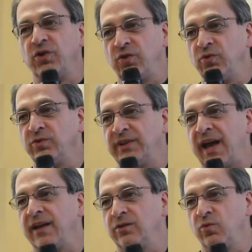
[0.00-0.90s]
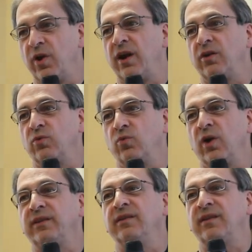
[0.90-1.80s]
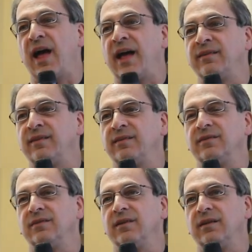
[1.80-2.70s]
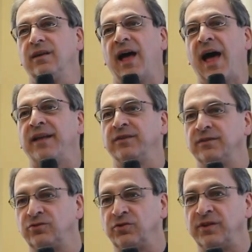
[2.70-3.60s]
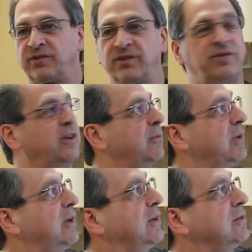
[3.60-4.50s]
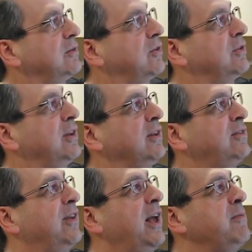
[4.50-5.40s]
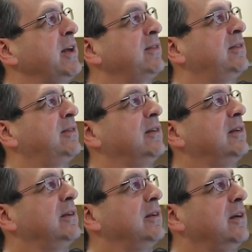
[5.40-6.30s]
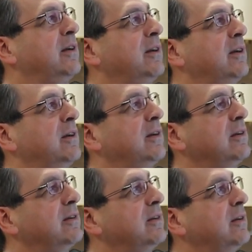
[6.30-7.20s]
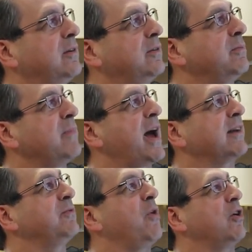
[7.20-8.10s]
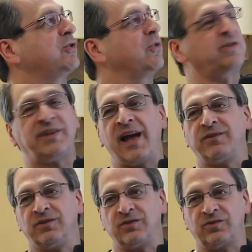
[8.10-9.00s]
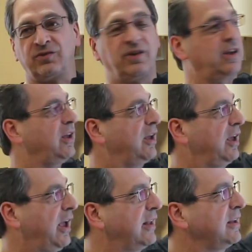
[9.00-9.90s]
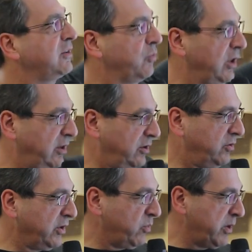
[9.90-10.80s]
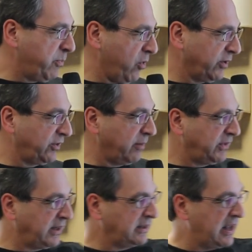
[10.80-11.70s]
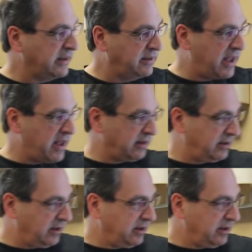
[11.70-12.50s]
you that what it has added to the system. It's NX MAXX module status, and it will report something like that.